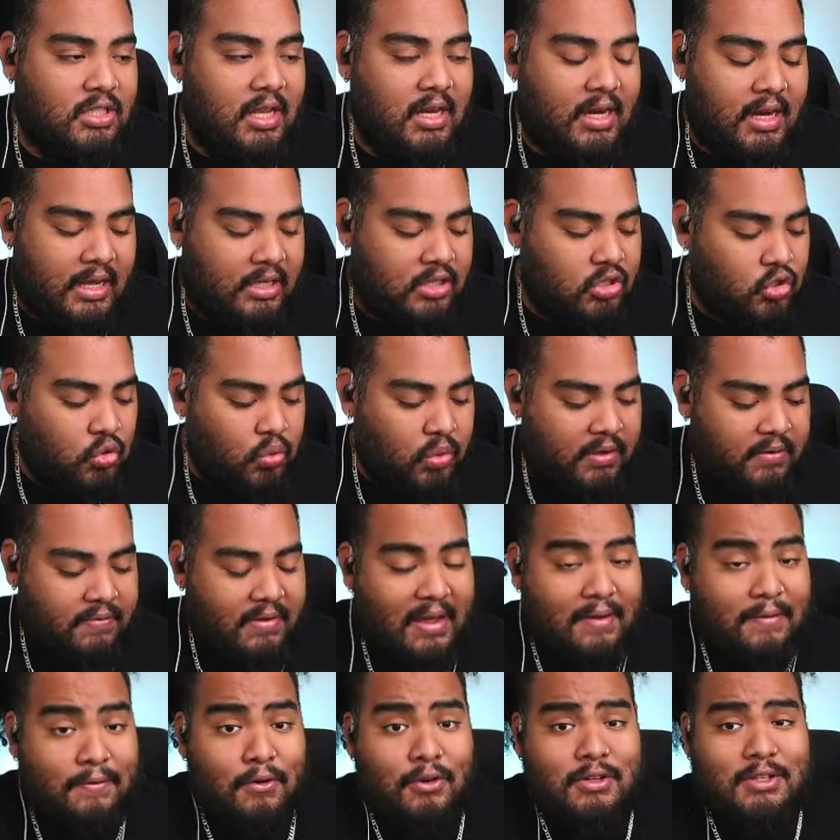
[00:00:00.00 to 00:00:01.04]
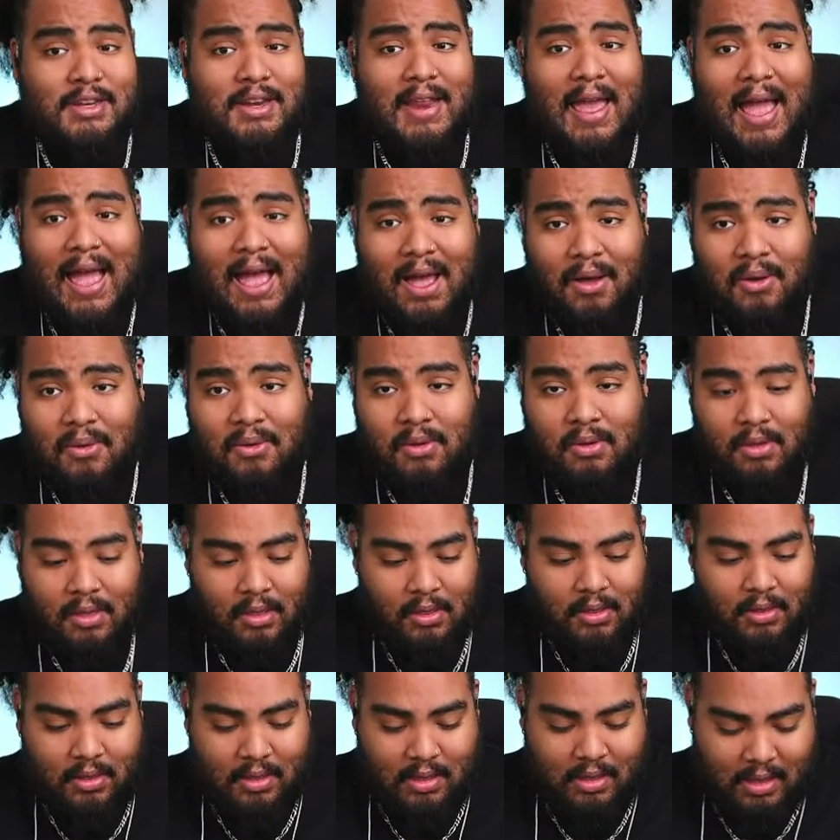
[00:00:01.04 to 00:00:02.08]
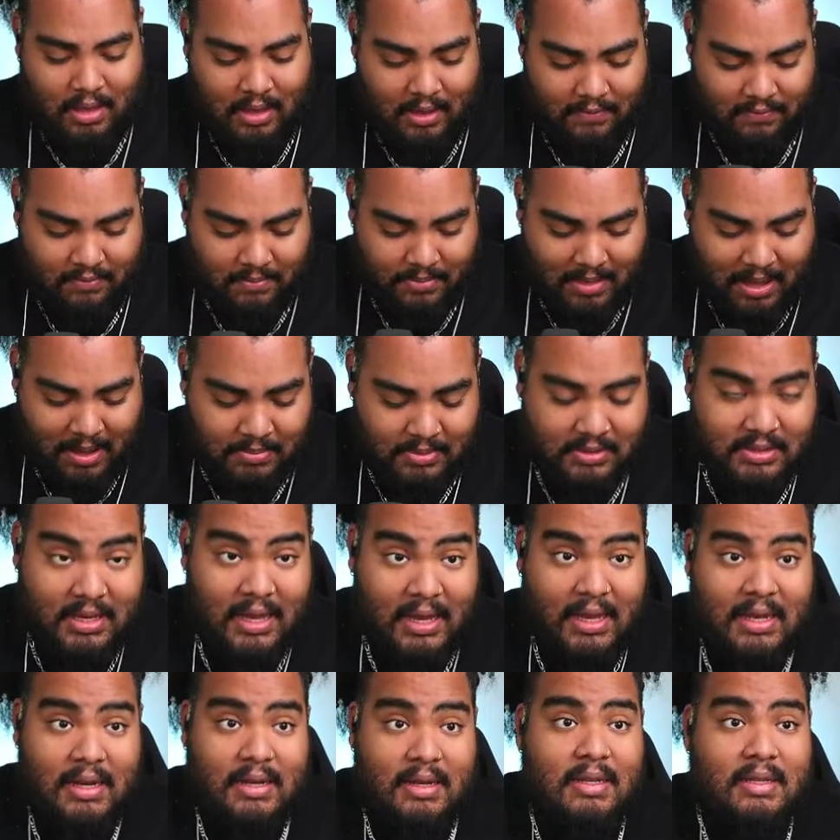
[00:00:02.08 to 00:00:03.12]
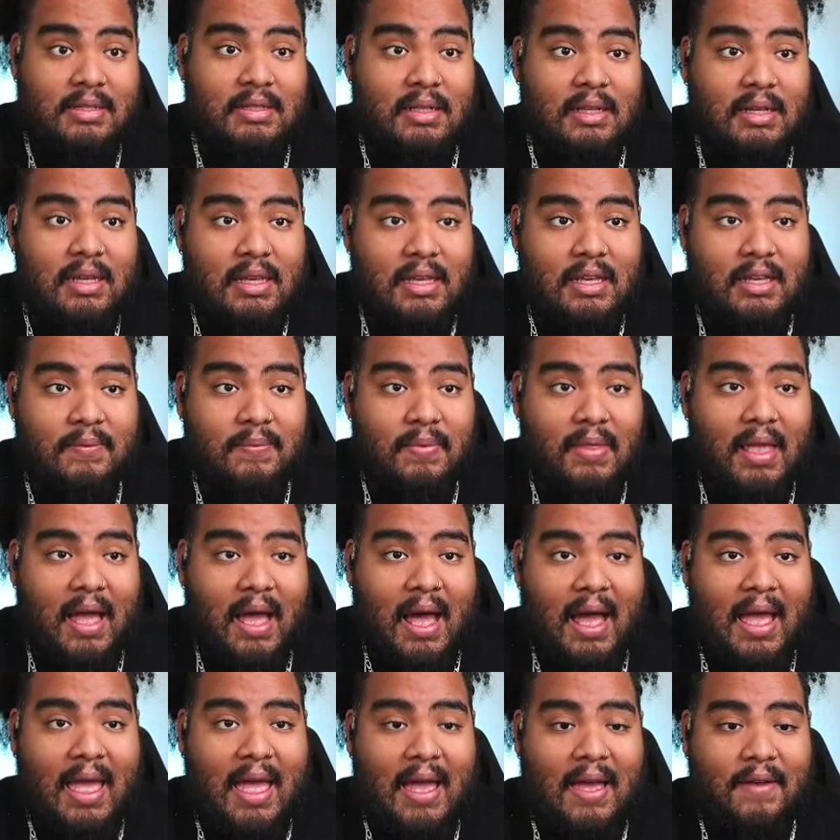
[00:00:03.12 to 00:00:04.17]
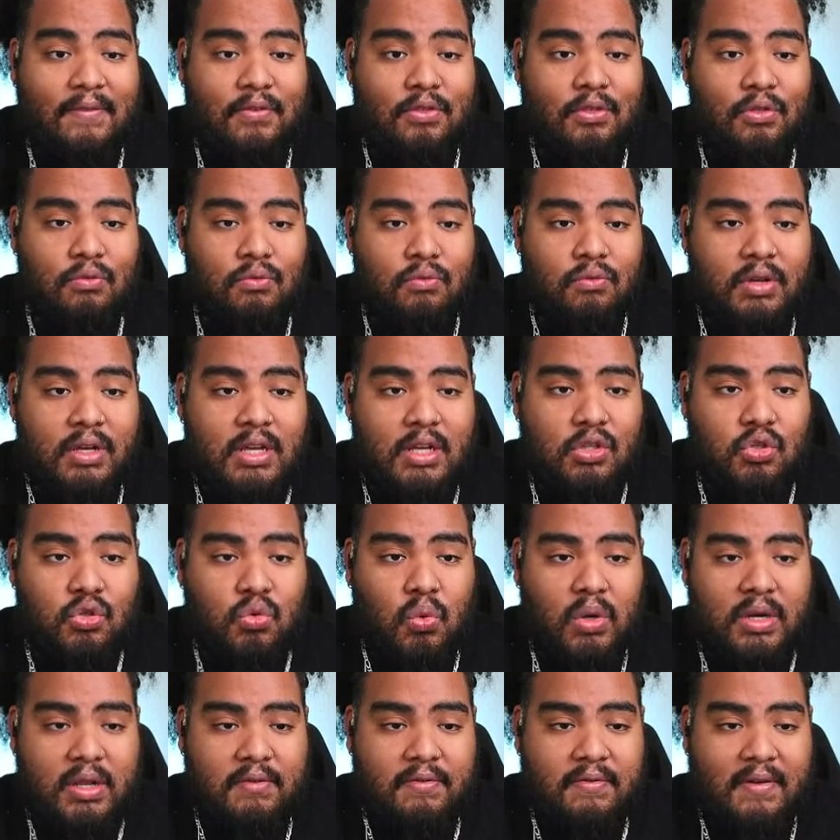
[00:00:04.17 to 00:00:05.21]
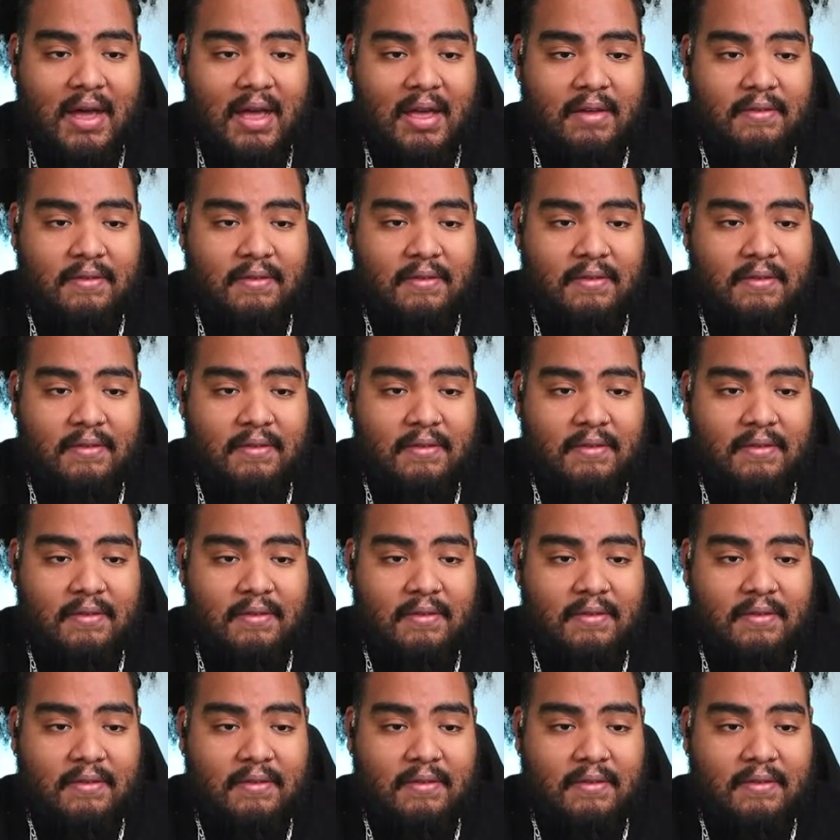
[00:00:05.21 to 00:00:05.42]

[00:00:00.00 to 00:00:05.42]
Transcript: an extra 25 first. Now, if I'm not mistaken, in this league, I have 3 25